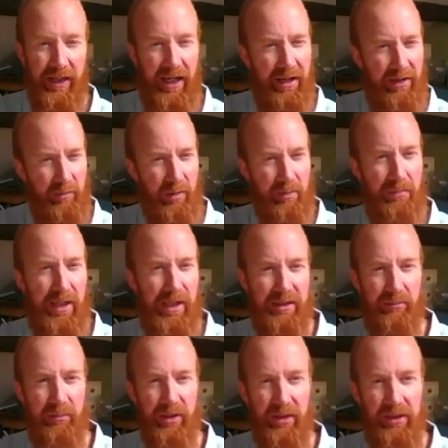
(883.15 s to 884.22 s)
how do I make
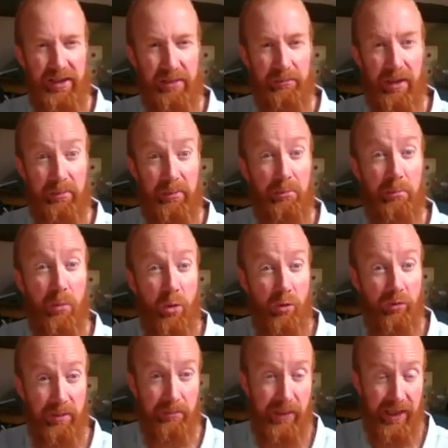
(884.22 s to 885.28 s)
my idea maybe
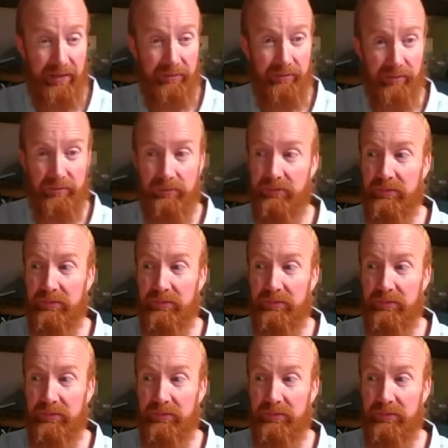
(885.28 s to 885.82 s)
more impactful